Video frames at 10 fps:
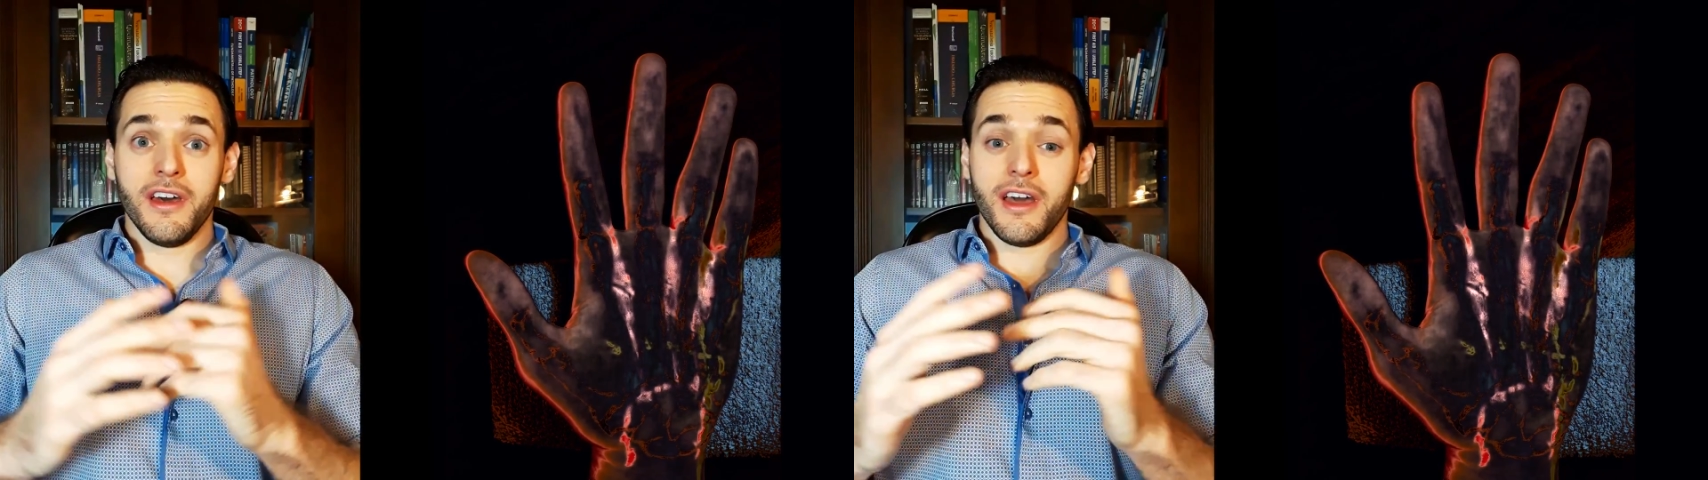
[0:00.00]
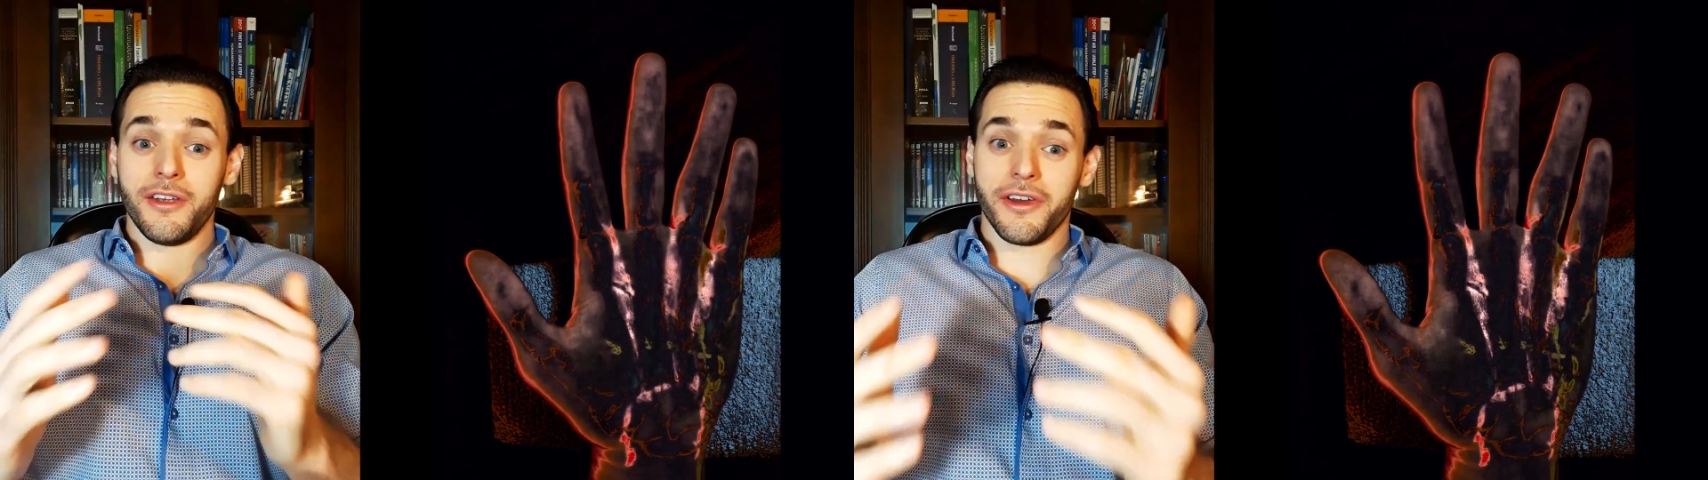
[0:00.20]

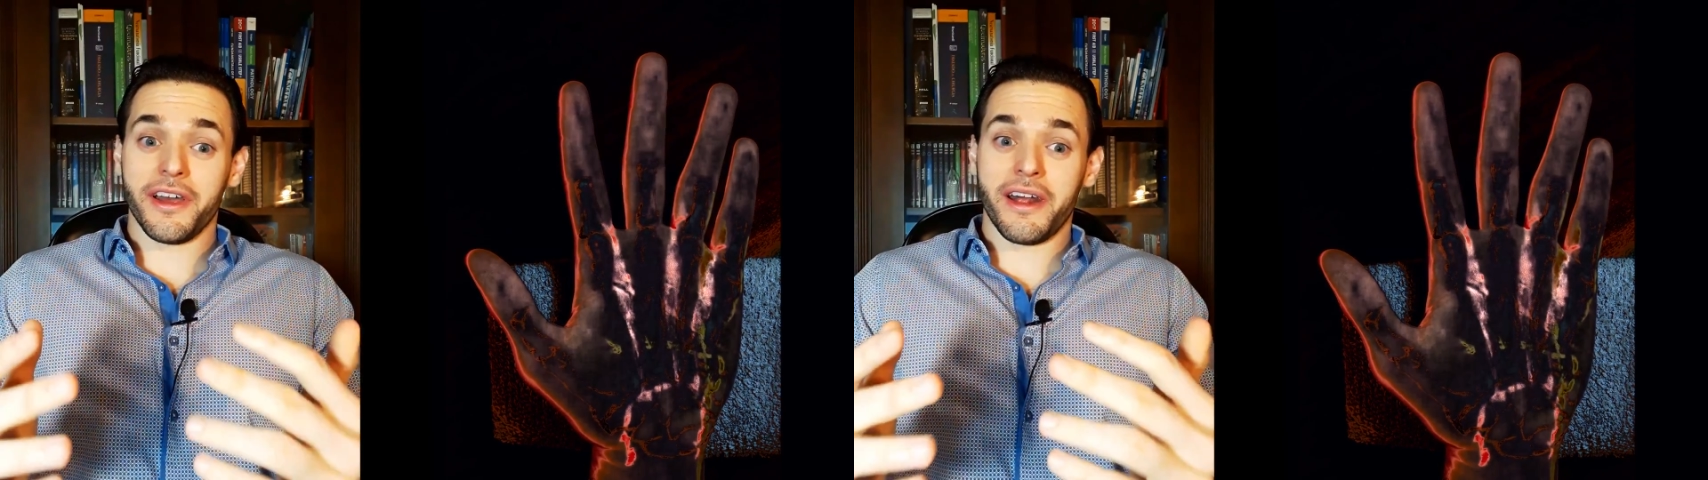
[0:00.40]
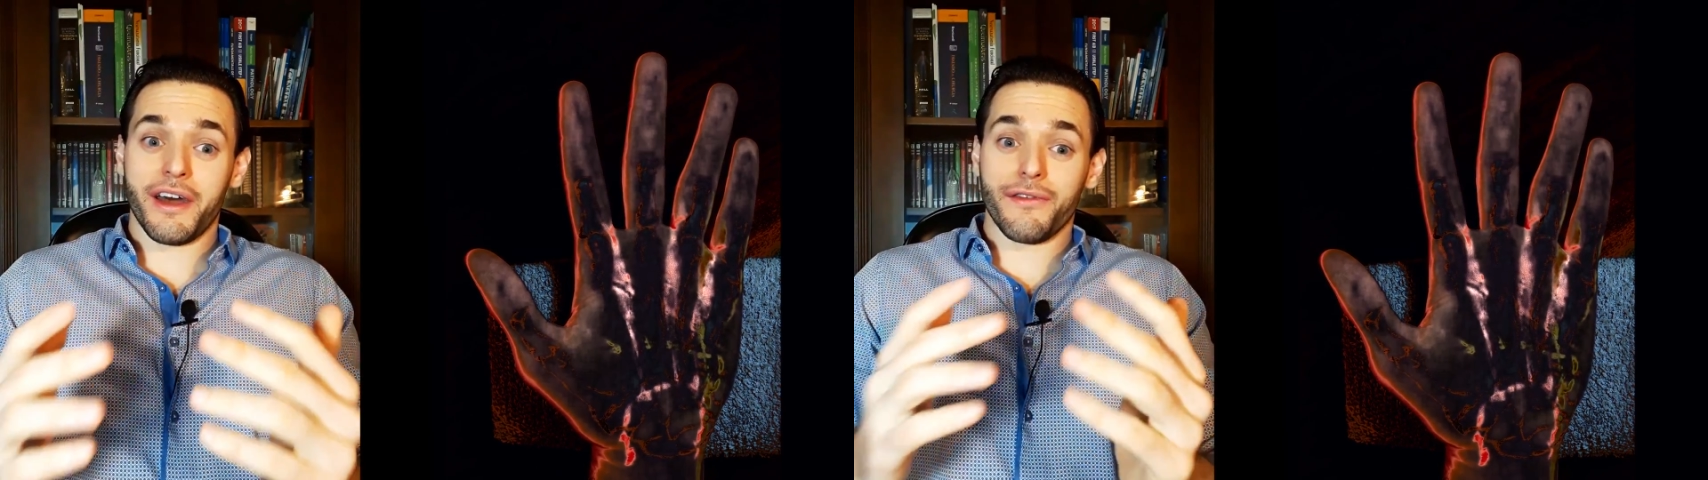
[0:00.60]
and you
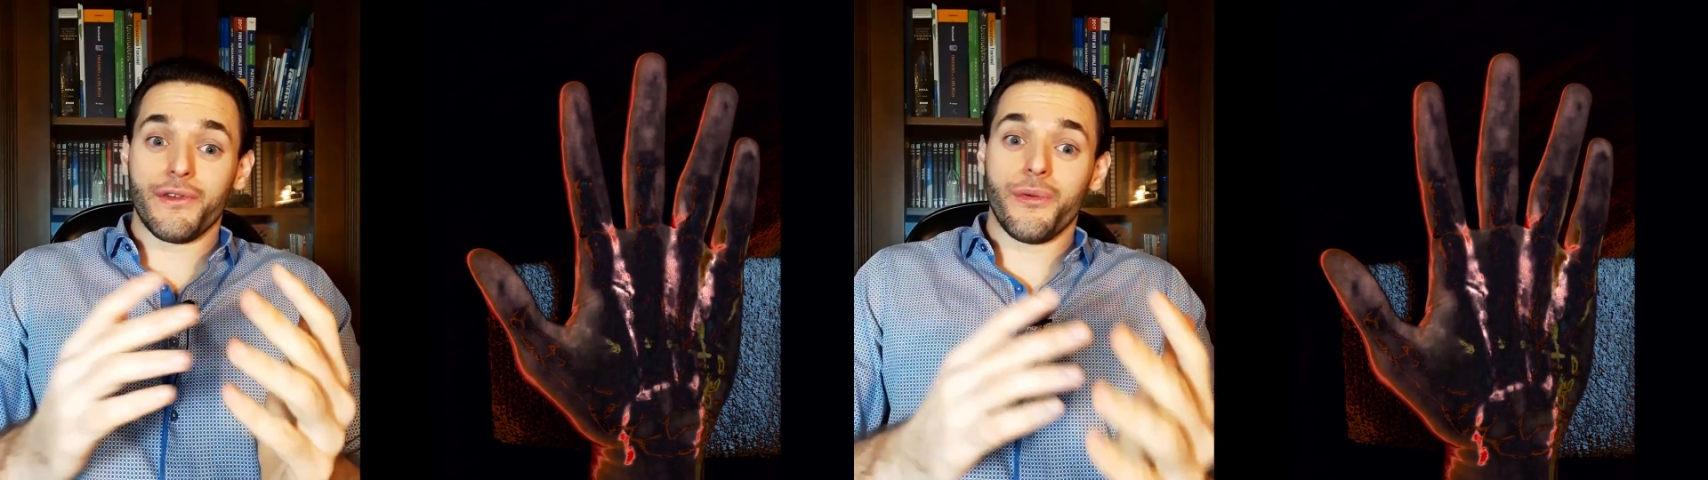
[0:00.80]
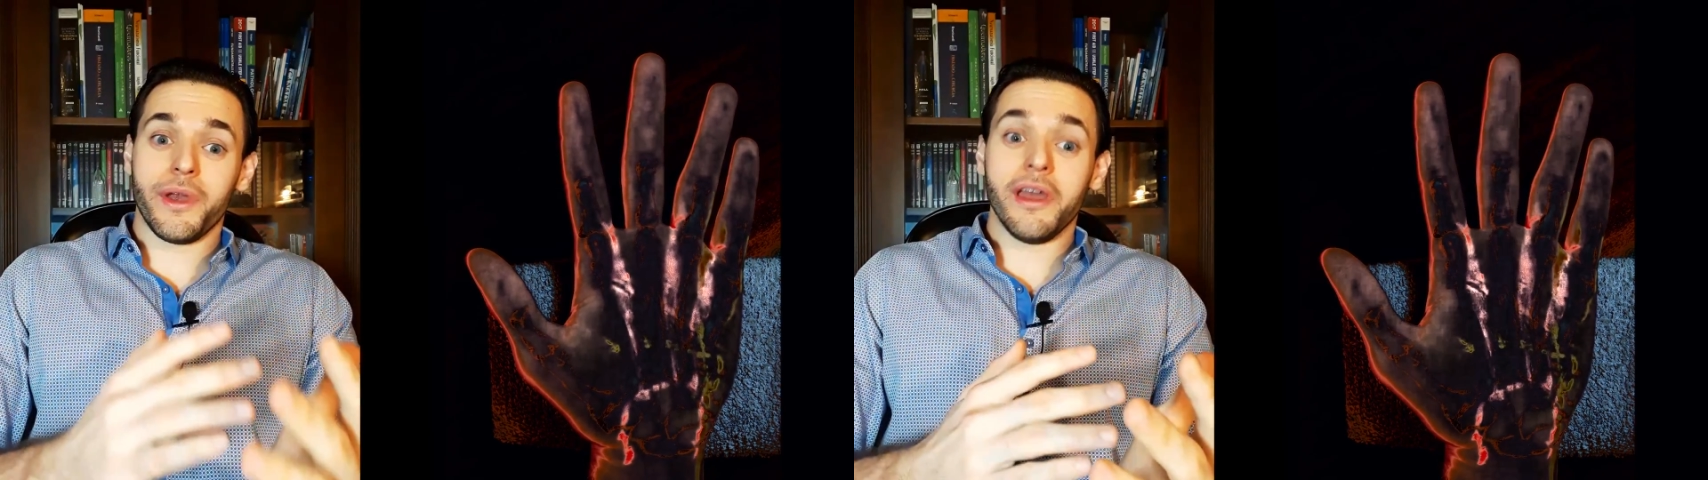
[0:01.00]
can have
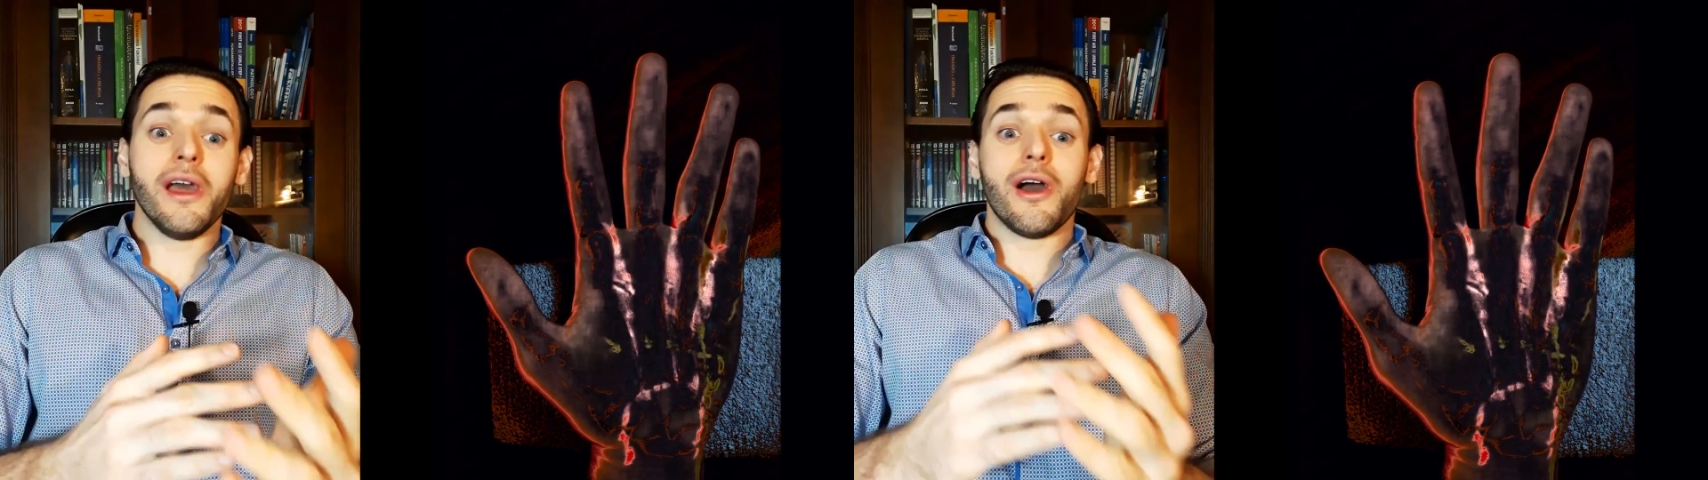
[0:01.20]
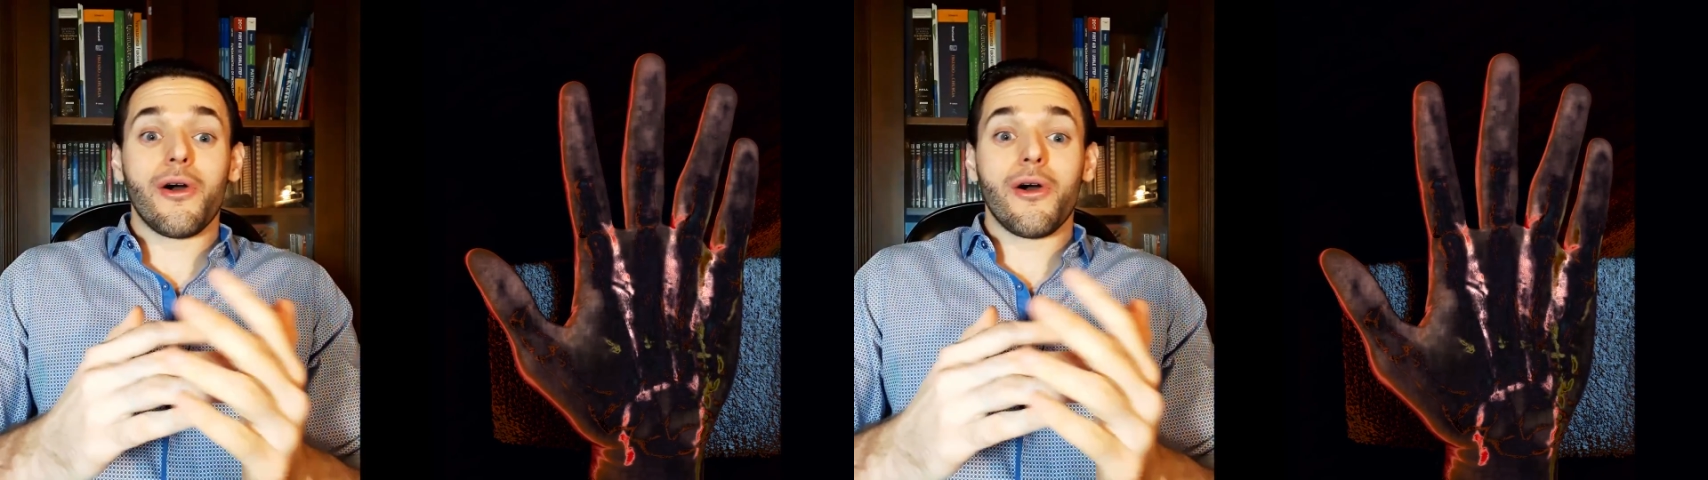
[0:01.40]
three